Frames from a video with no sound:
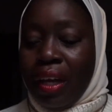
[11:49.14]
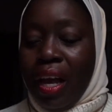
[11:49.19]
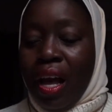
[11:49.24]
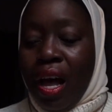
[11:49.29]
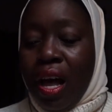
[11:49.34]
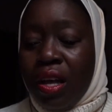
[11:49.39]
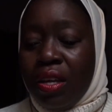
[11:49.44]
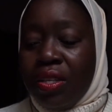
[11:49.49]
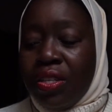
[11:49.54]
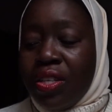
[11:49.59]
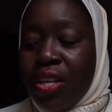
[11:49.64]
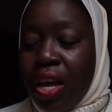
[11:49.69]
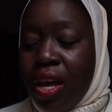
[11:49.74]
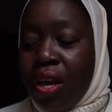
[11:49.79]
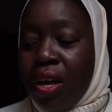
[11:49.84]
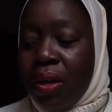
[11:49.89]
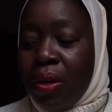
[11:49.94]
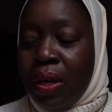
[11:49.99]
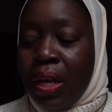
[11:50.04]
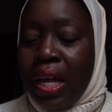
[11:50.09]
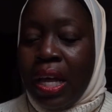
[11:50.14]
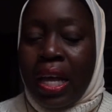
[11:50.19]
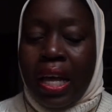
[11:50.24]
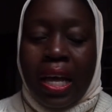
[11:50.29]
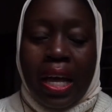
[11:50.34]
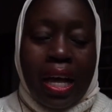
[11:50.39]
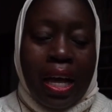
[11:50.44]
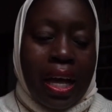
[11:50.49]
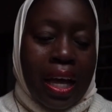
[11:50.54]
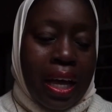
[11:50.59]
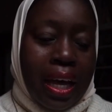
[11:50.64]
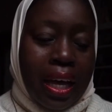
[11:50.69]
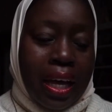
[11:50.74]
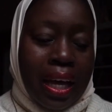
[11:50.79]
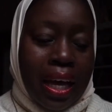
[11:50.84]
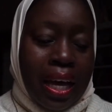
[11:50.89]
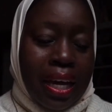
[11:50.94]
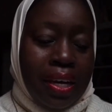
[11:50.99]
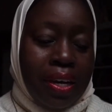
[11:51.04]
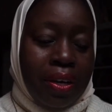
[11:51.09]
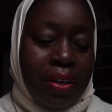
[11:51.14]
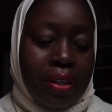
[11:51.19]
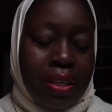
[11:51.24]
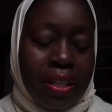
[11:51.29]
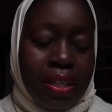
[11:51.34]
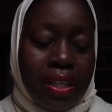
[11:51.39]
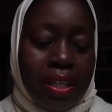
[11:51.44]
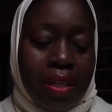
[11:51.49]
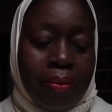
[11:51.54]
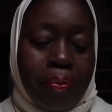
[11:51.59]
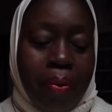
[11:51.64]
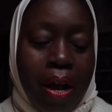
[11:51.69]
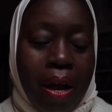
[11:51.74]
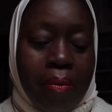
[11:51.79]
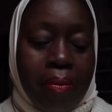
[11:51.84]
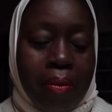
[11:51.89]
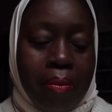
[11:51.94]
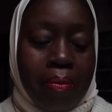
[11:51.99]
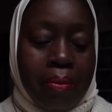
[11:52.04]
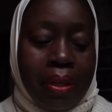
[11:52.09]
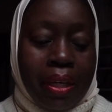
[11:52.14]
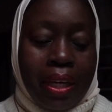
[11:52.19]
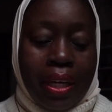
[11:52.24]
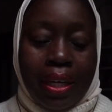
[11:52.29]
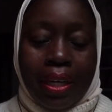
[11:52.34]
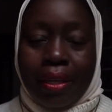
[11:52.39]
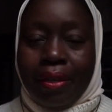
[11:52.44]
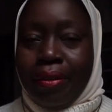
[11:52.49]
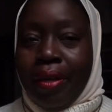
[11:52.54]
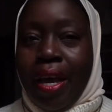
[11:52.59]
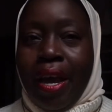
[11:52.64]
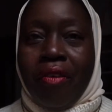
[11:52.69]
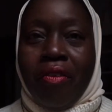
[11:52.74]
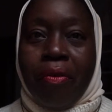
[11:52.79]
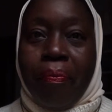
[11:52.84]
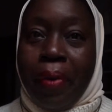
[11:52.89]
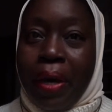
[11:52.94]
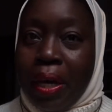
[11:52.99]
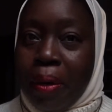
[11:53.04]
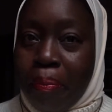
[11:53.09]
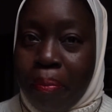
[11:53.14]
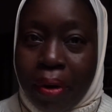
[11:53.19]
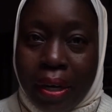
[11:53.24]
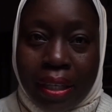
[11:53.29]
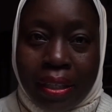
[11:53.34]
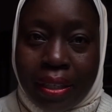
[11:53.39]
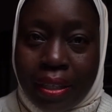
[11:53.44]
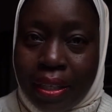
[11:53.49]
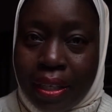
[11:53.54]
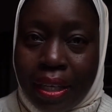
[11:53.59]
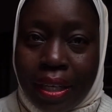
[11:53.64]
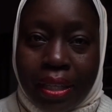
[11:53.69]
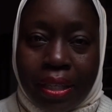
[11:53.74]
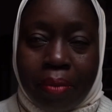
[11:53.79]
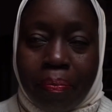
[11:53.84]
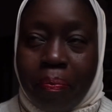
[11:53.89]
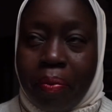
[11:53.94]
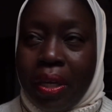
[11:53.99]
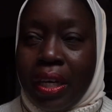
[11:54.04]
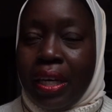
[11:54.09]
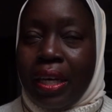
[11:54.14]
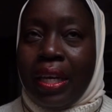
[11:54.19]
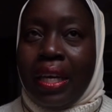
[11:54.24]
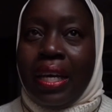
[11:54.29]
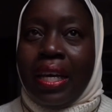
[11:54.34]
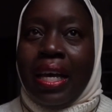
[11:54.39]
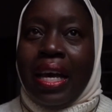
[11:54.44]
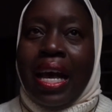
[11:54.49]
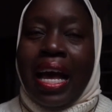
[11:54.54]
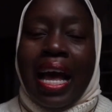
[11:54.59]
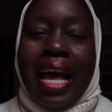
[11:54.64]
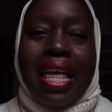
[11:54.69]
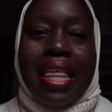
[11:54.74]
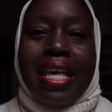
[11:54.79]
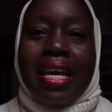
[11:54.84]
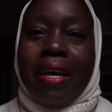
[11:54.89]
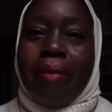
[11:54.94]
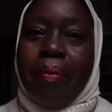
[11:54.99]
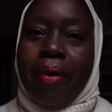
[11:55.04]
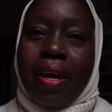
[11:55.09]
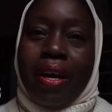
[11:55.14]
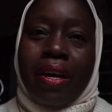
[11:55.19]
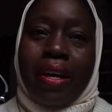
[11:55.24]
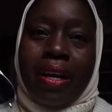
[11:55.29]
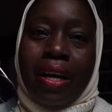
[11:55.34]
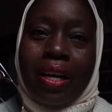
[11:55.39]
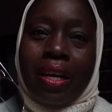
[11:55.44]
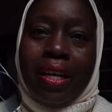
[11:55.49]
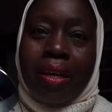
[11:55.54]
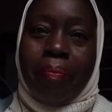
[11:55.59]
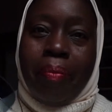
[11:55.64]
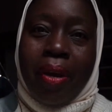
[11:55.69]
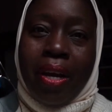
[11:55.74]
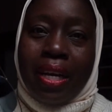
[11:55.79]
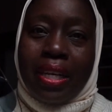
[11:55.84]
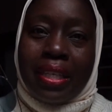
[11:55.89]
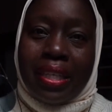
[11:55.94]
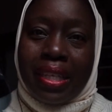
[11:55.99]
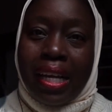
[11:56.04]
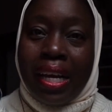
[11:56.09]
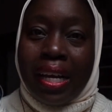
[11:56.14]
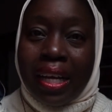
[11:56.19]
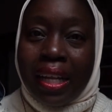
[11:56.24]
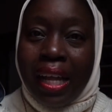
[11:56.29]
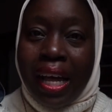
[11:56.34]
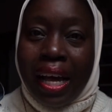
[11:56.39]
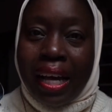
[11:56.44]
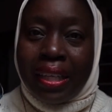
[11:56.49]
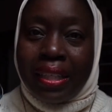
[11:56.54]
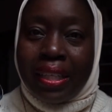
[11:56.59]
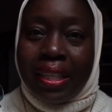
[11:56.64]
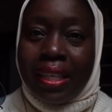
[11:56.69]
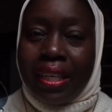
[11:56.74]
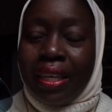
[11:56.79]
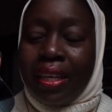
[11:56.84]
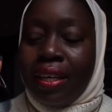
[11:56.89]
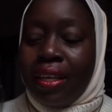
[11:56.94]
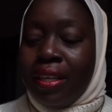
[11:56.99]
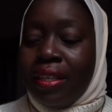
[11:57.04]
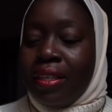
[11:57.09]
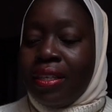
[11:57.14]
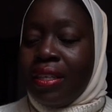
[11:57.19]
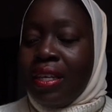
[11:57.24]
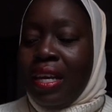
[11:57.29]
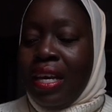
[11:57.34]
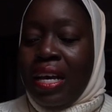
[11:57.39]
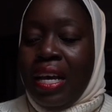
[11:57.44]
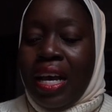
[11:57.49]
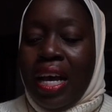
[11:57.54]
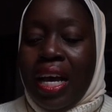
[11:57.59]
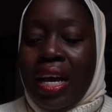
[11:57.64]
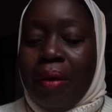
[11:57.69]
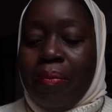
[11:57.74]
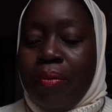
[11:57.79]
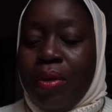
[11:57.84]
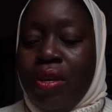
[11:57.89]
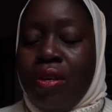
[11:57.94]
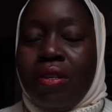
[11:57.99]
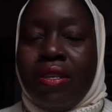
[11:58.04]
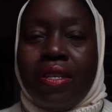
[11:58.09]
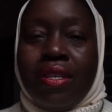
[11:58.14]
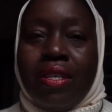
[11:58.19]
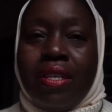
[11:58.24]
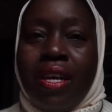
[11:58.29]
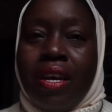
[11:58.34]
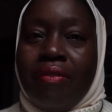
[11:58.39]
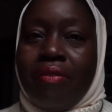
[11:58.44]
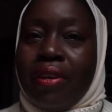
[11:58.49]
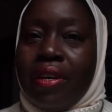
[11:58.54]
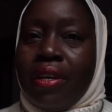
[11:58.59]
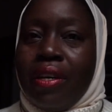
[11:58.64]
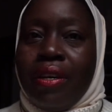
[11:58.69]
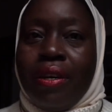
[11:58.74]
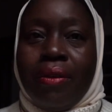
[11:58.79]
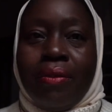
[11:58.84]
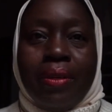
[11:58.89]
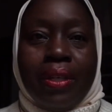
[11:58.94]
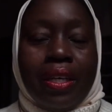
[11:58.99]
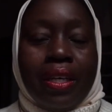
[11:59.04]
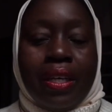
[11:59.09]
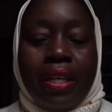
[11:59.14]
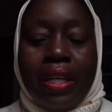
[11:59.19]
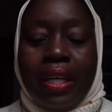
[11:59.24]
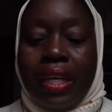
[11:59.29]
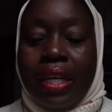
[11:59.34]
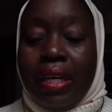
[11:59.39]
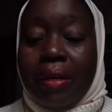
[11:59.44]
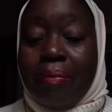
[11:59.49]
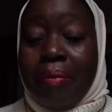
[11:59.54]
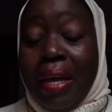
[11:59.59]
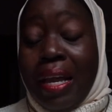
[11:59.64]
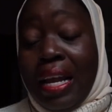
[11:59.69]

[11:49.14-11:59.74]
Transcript: Also, I know this is probably, everybody brings this, but I think a good pair of sunglasses. You just never know when you're gonna need them.